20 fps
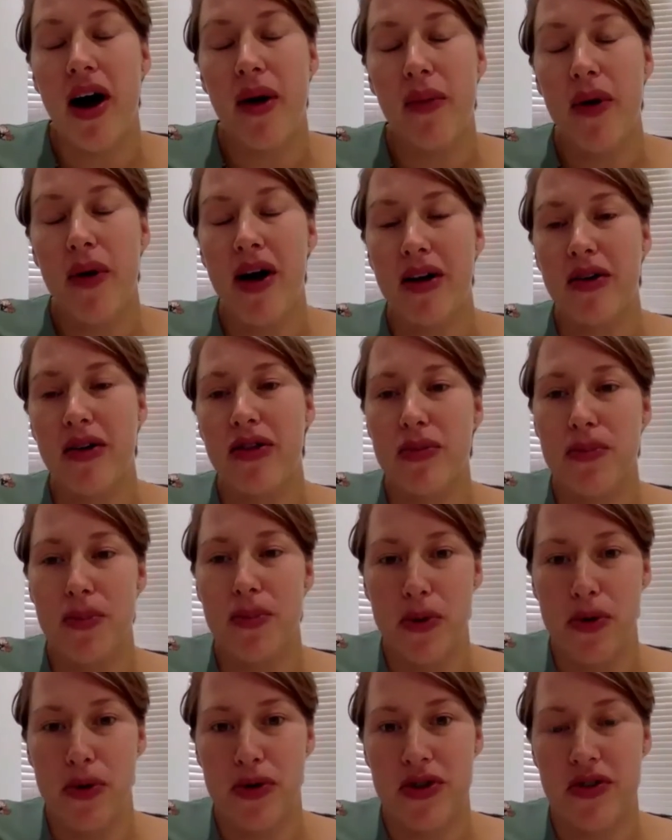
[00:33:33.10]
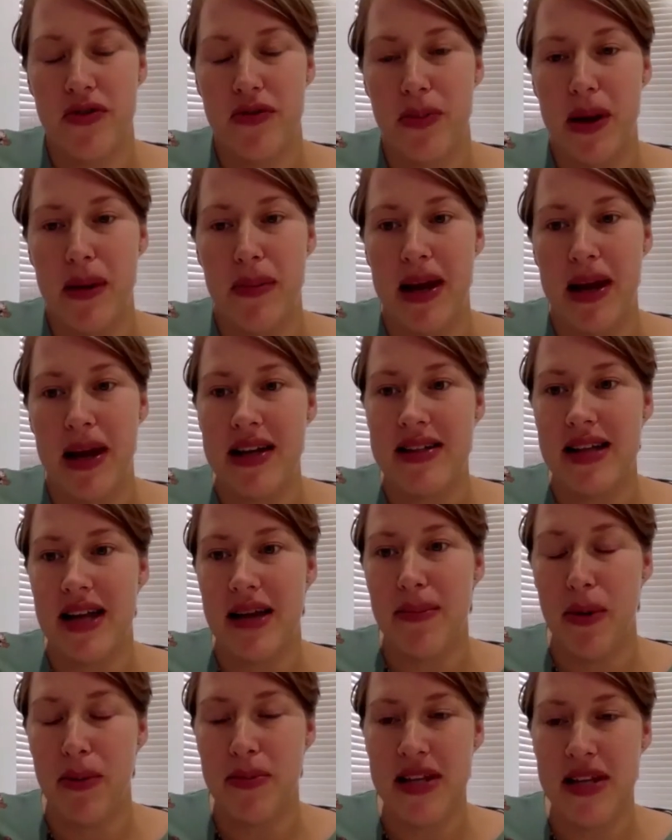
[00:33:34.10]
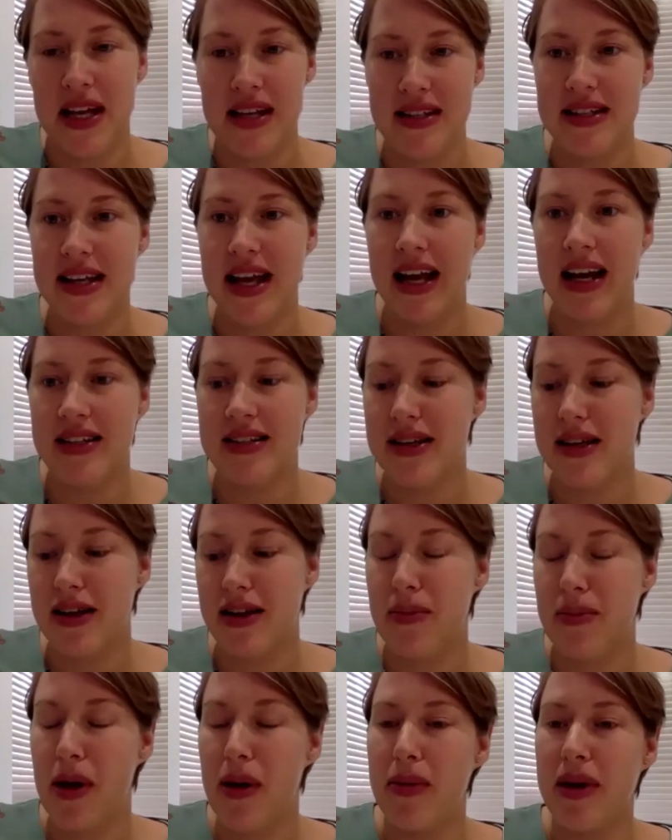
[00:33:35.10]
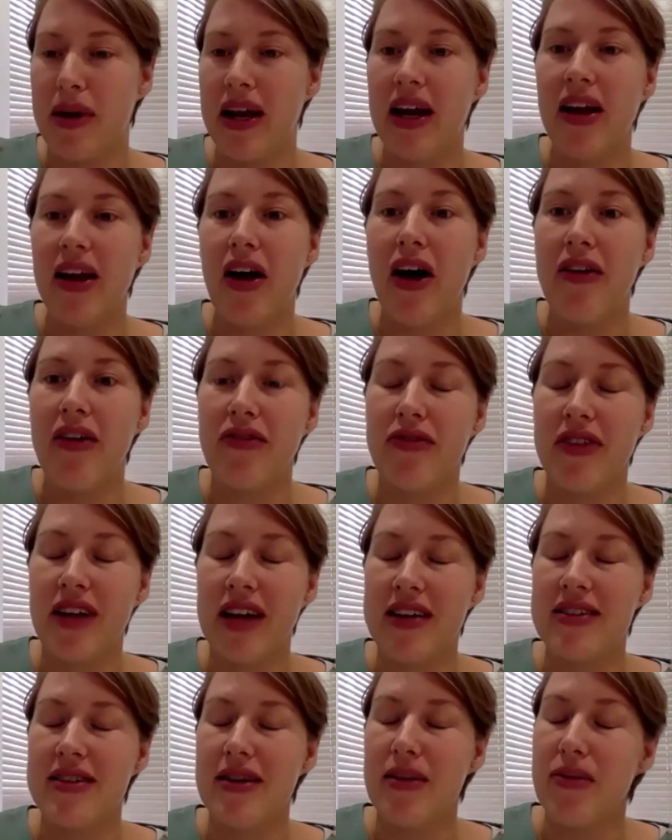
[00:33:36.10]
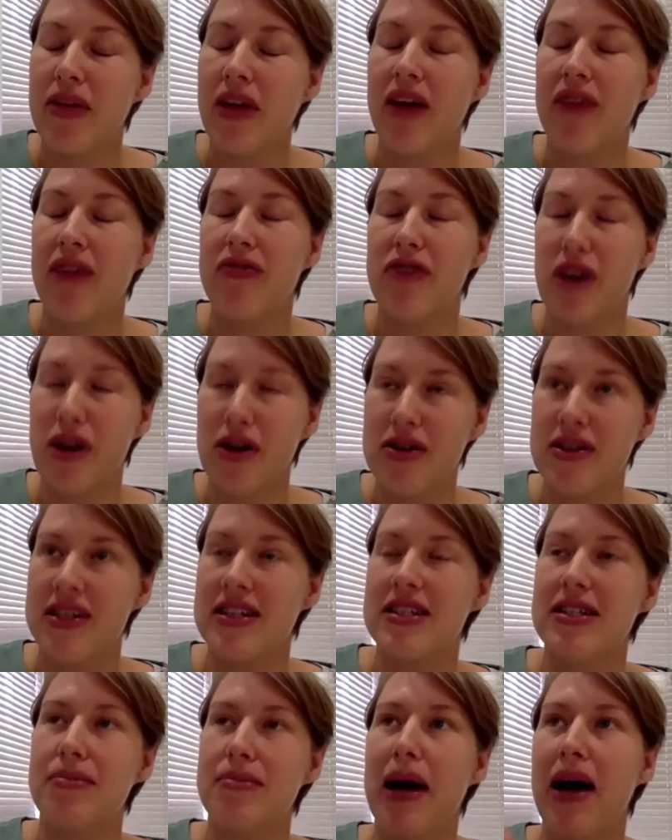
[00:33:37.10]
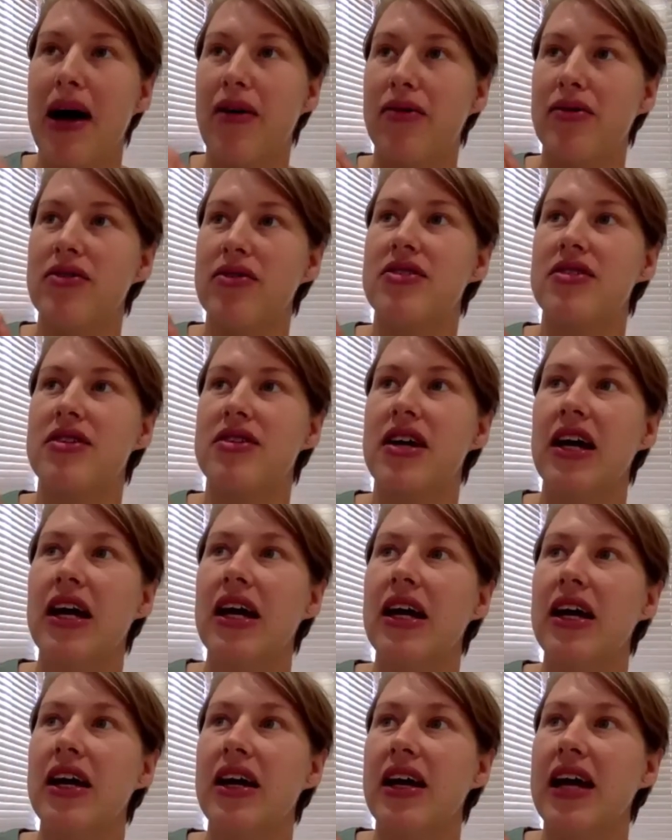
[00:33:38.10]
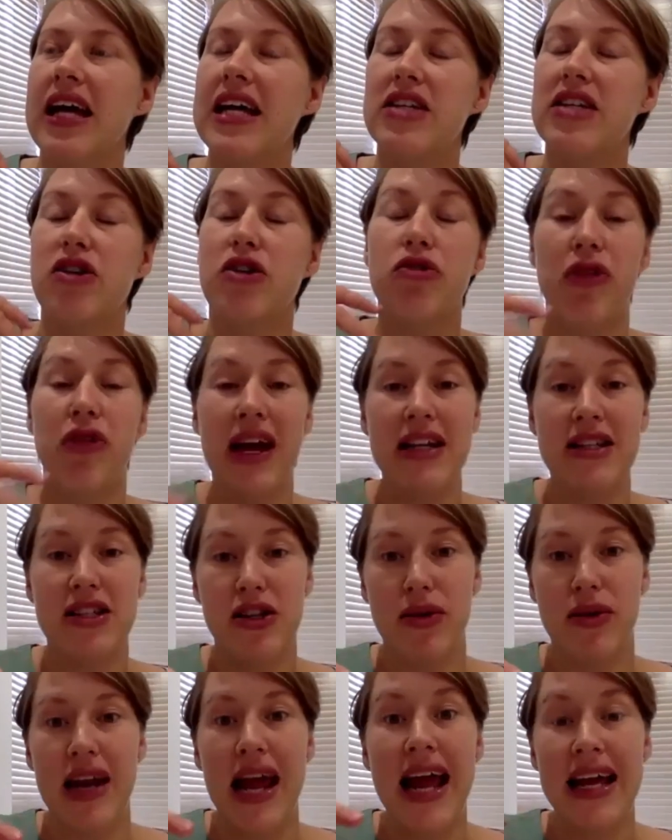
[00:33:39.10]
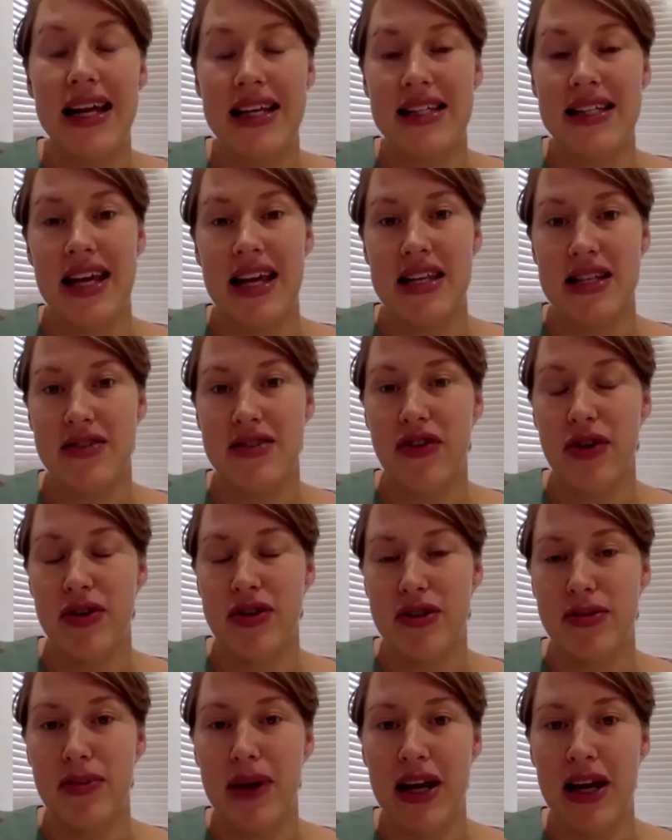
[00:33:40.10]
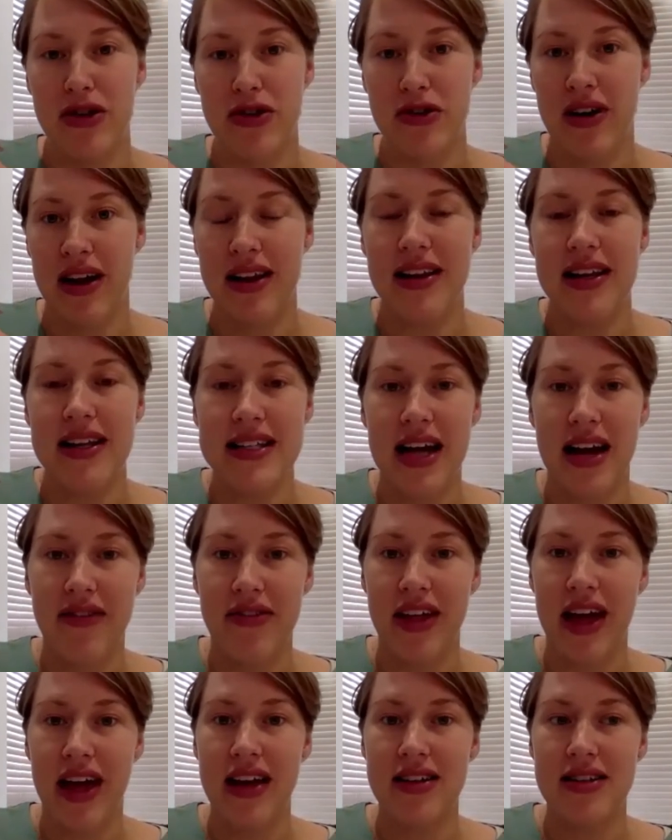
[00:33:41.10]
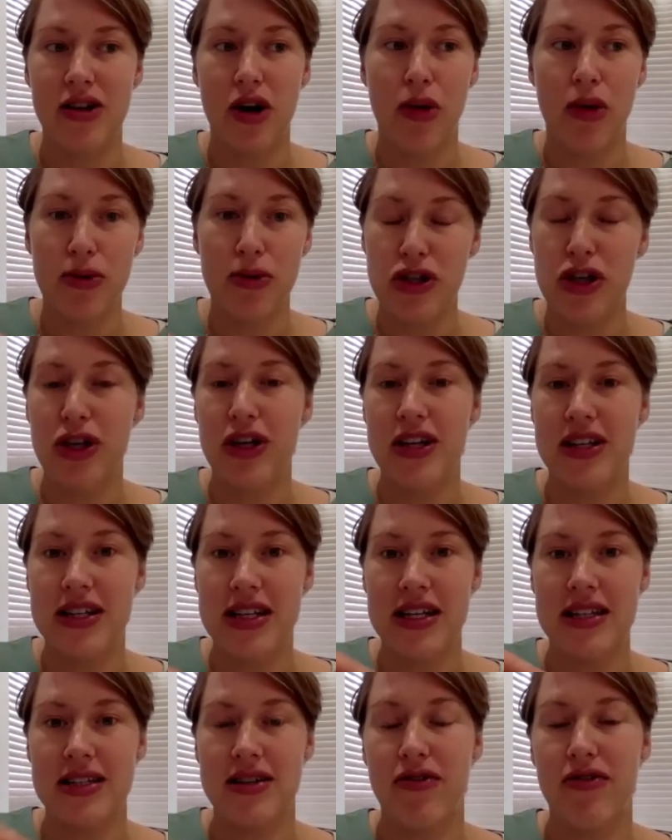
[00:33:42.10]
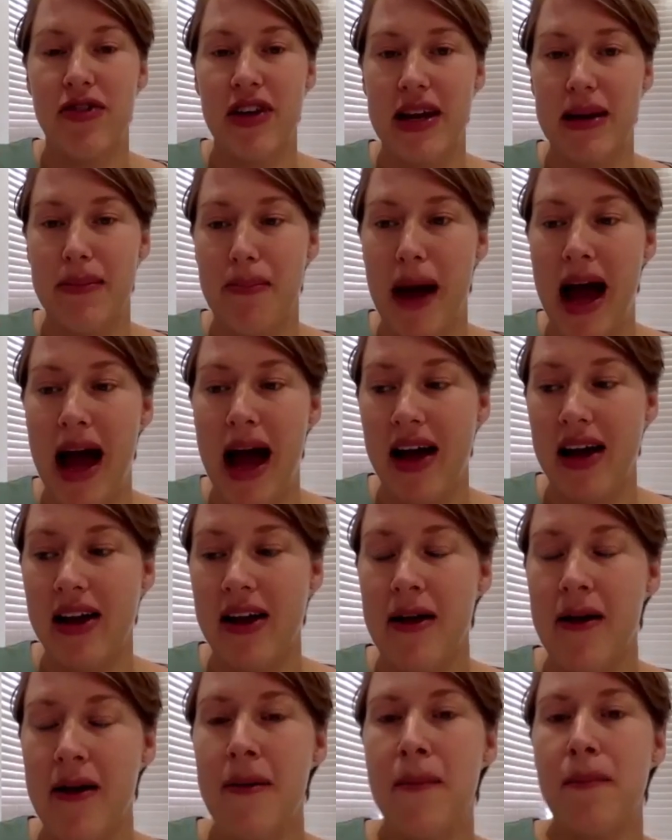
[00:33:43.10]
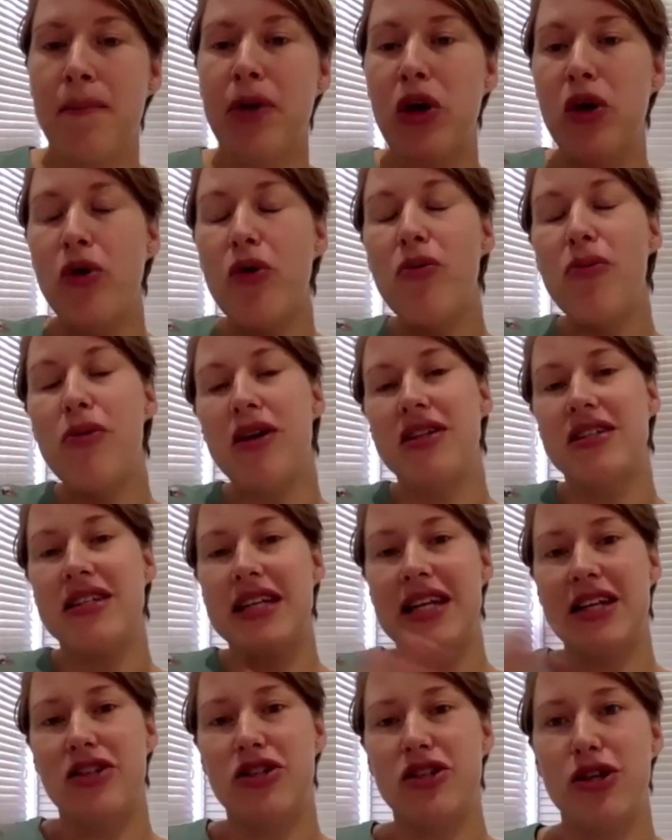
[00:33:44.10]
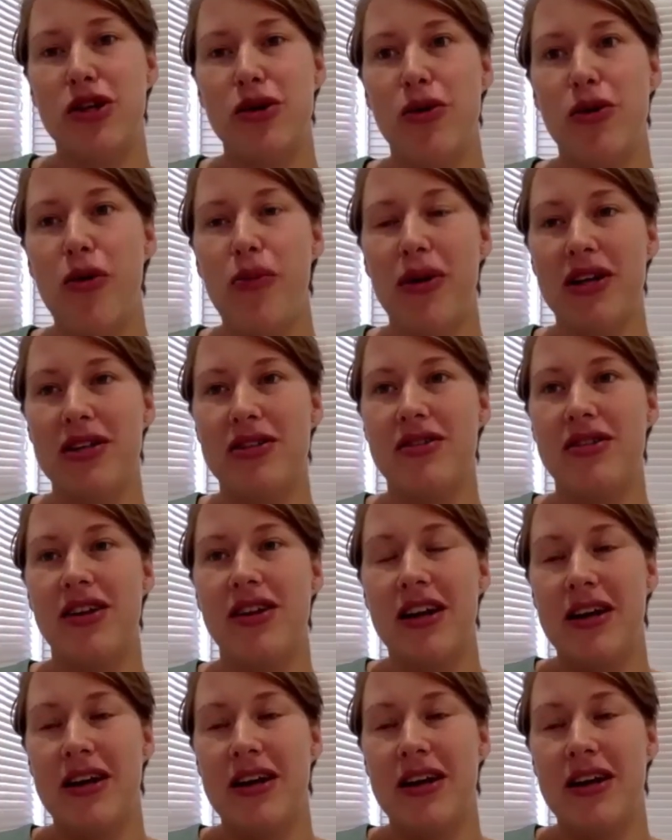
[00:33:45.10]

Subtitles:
work on the board of BBSA Bobsleigh and Skeleton at the moment, and that's something I've noticed about. It's great to do an exit interview and to make sure athletes have that opportunity to feedback, but you almost need to almost